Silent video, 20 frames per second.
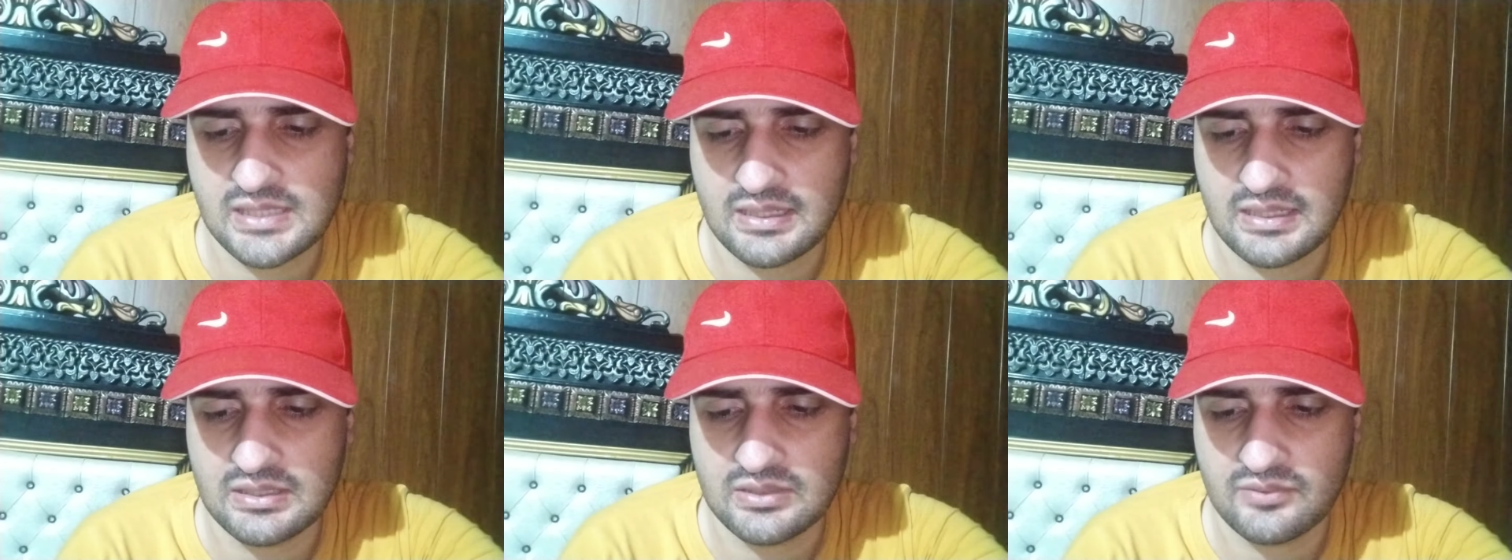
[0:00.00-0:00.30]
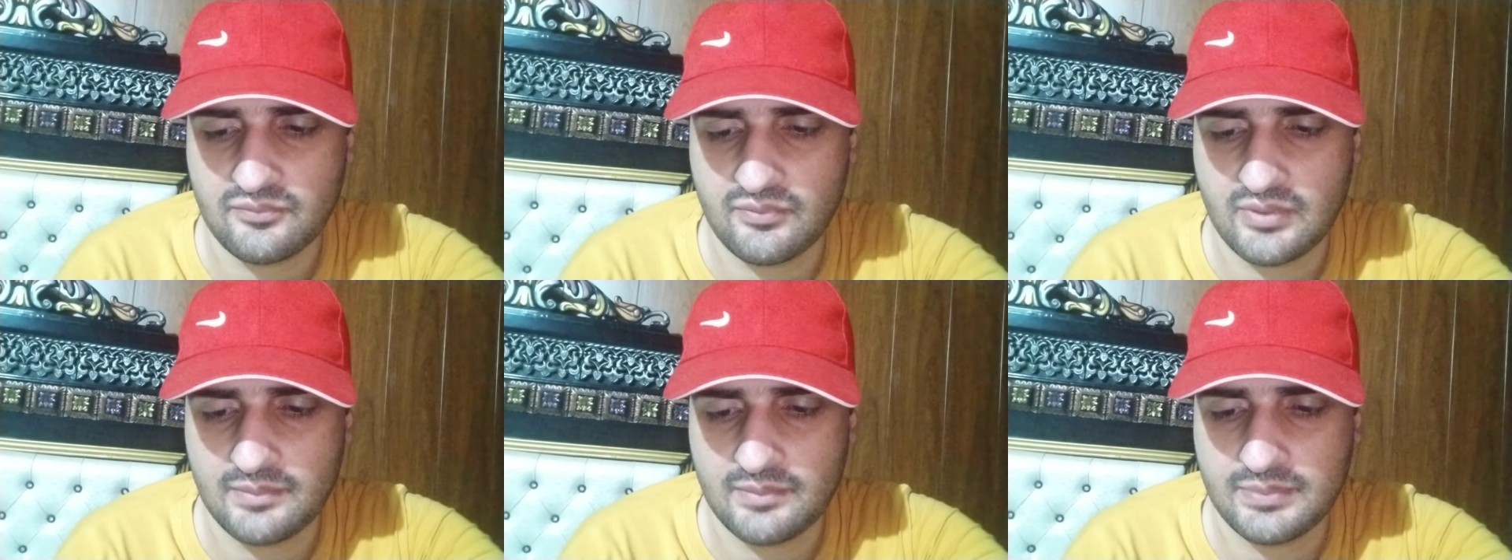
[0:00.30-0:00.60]
and
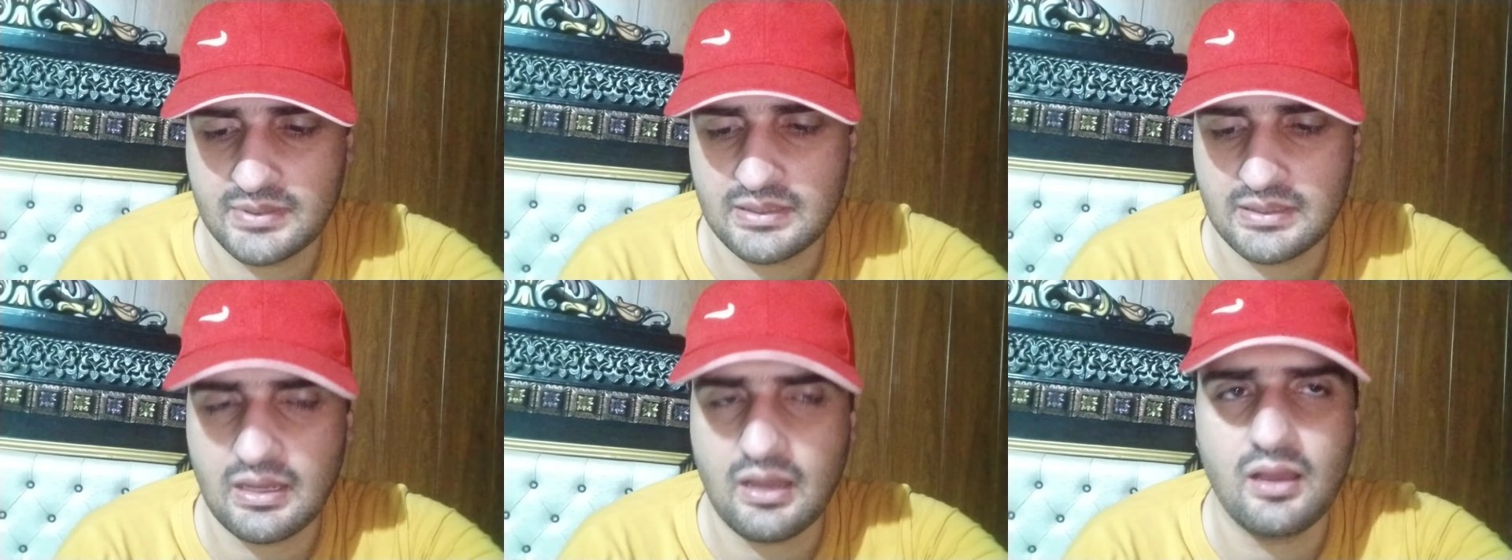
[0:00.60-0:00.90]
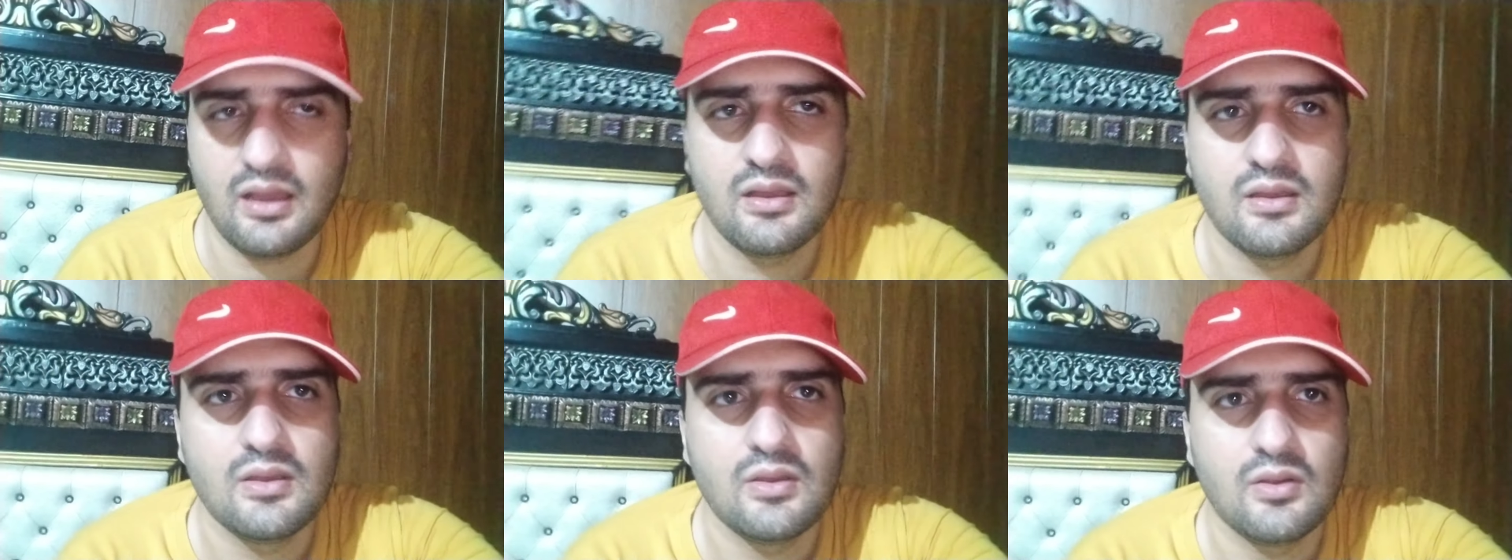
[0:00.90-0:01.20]
it will be
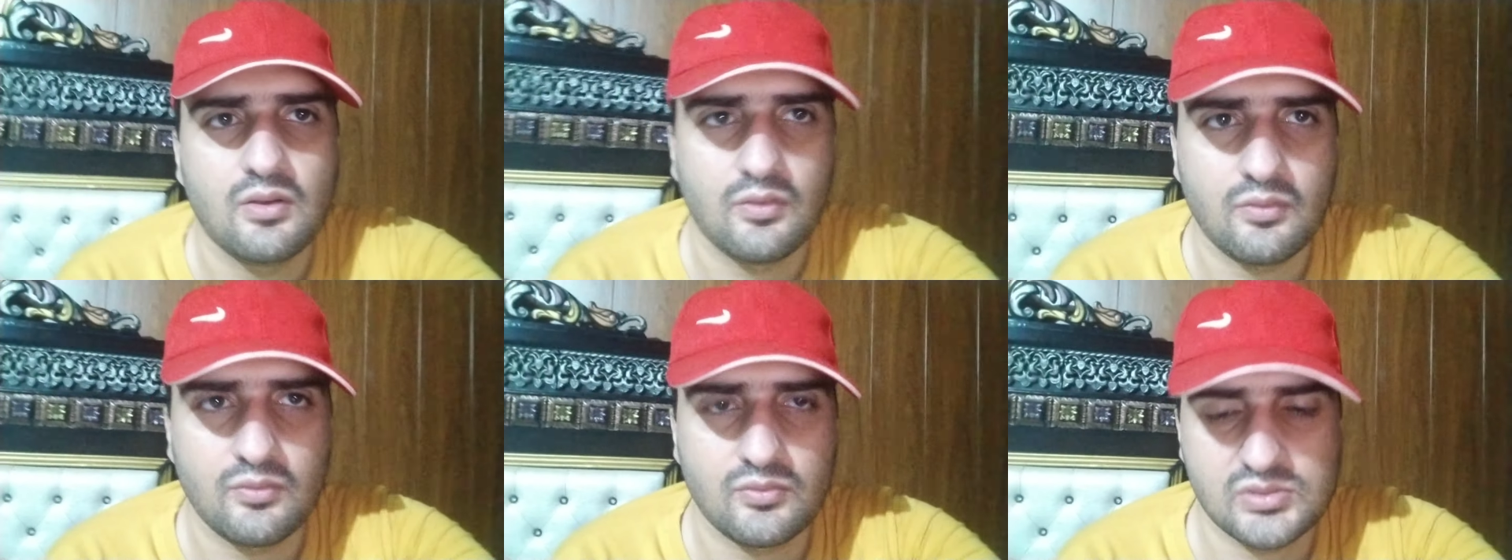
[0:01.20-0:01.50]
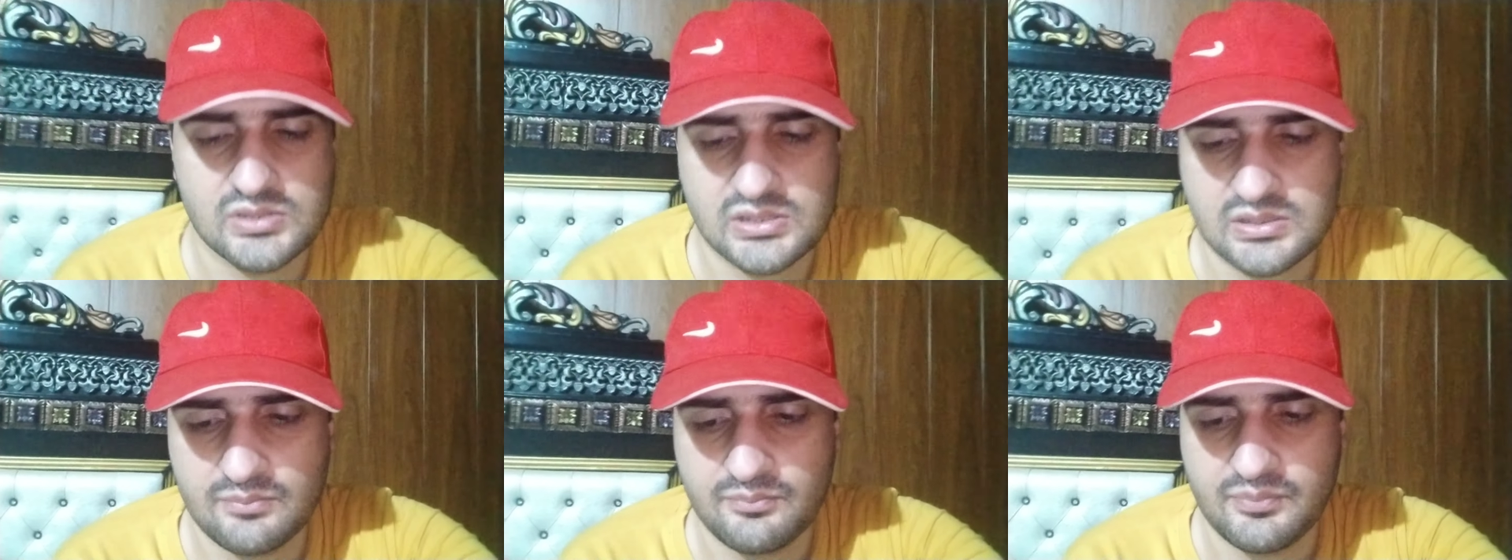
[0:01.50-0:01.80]
a
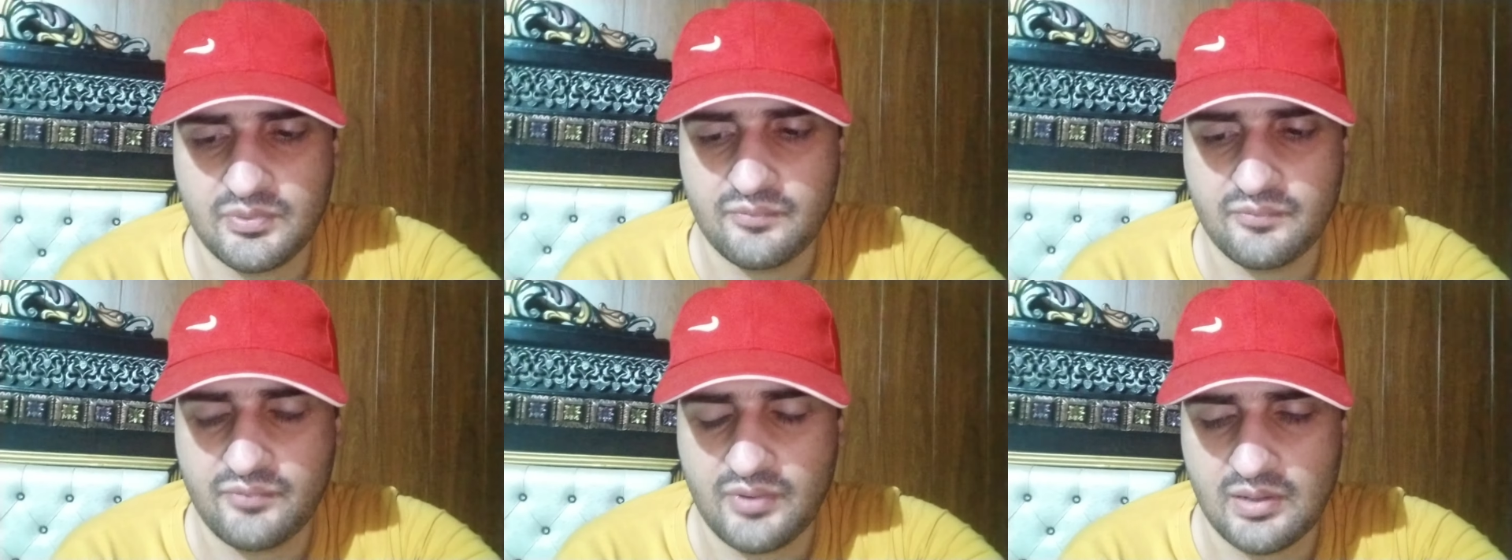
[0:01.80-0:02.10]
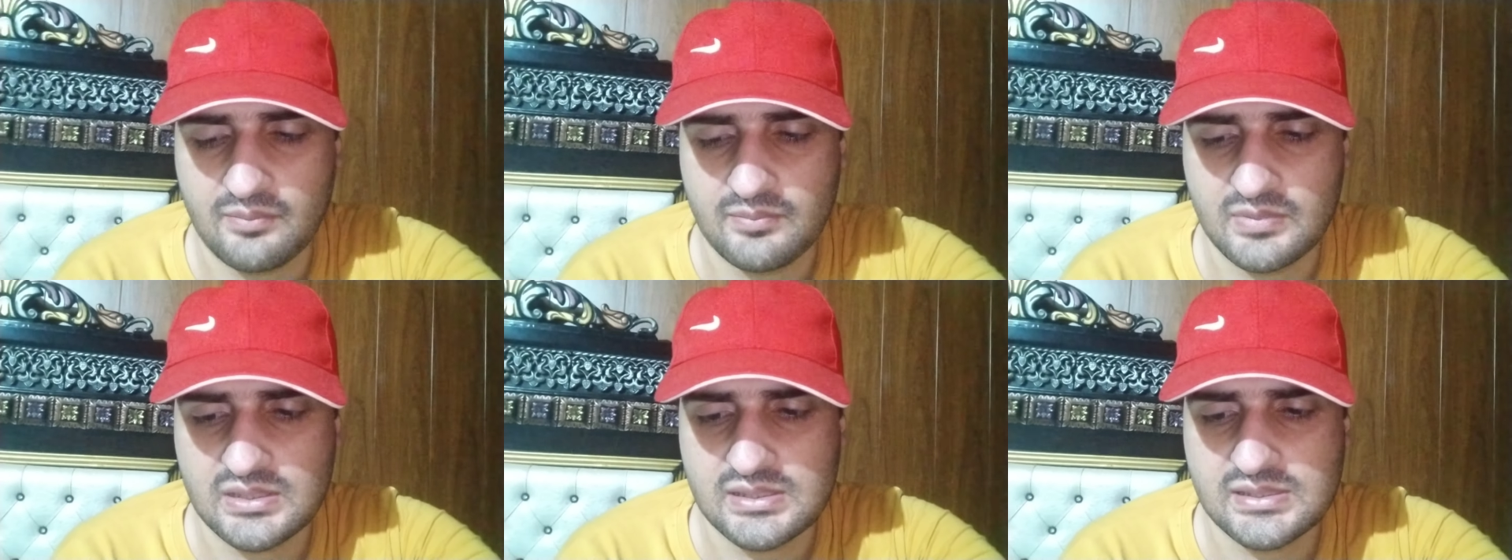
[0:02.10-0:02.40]
awesome
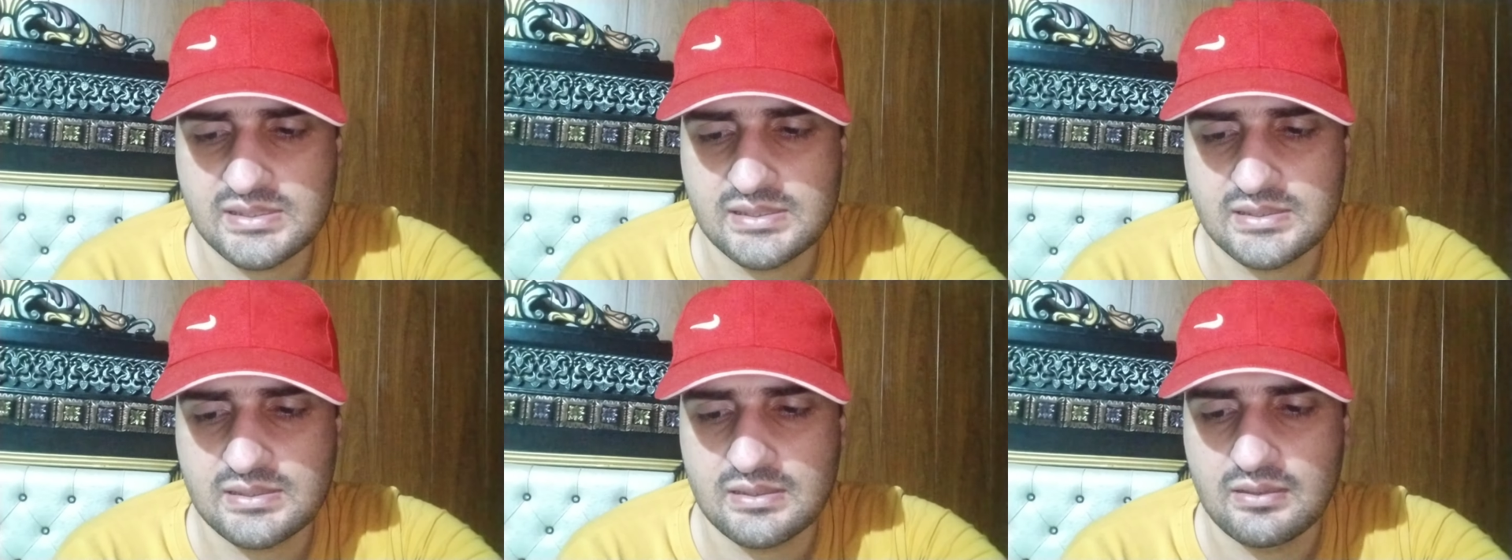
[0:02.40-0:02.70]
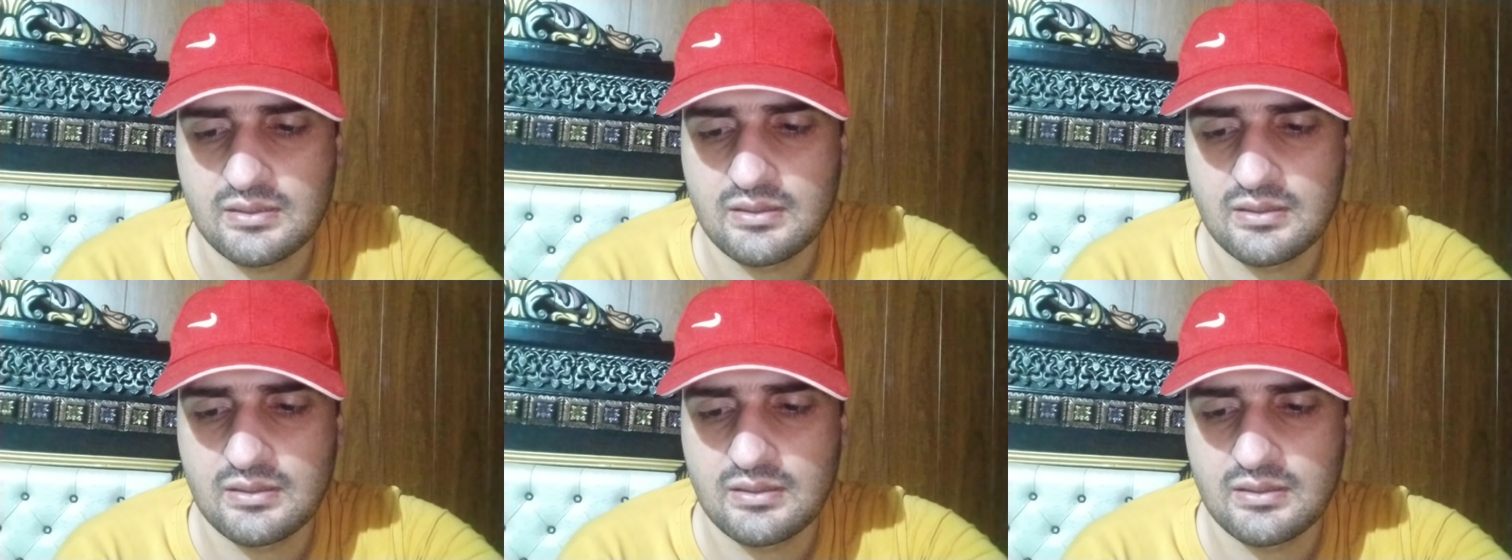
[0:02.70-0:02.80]
performance.